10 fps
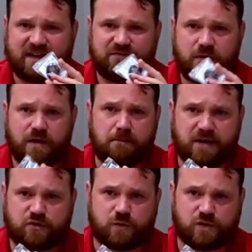and I had
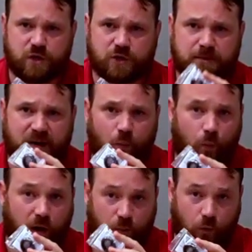very mixed results
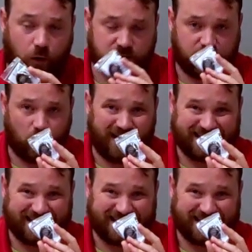about what worked